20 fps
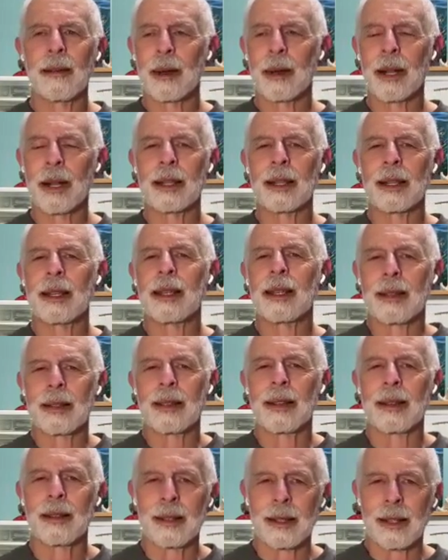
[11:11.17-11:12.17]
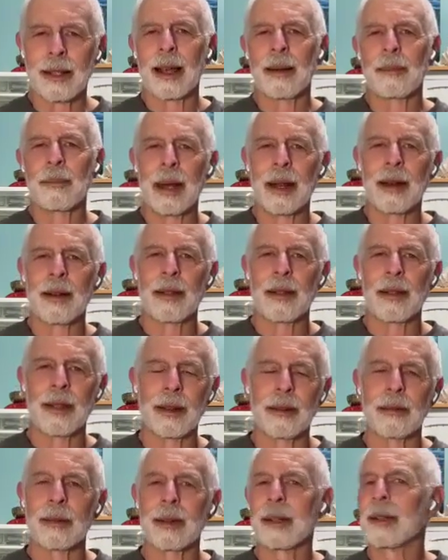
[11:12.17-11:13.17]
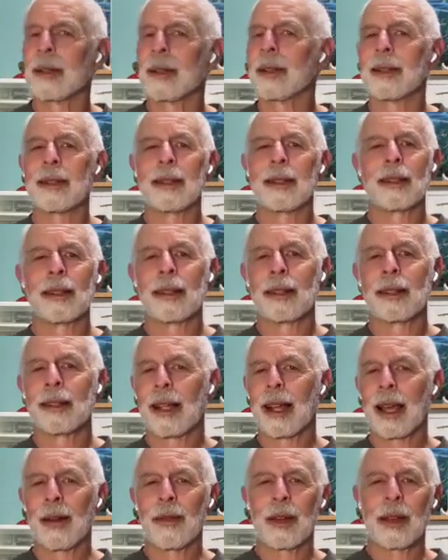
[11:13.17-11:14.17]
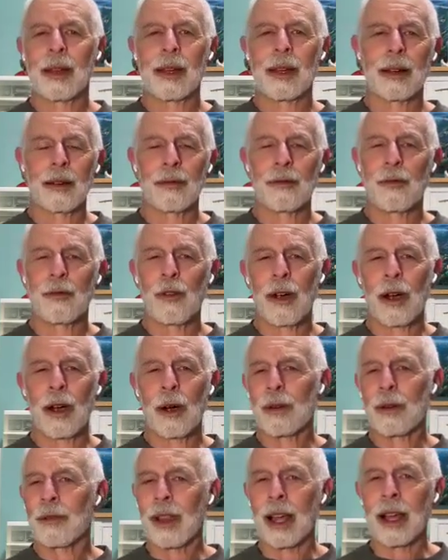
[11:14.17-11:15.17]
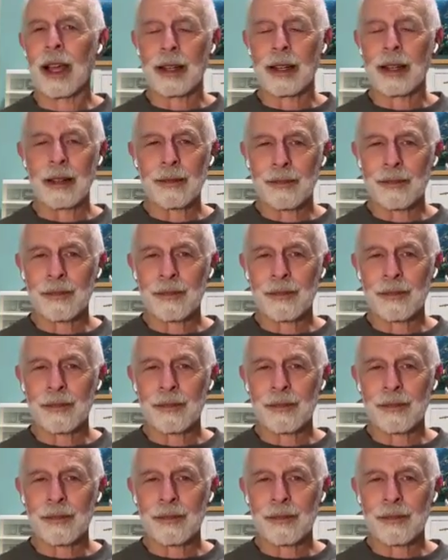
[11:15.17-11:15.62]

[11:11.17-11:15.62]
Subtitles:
But at least it's a lot better than having a 4-hour flight.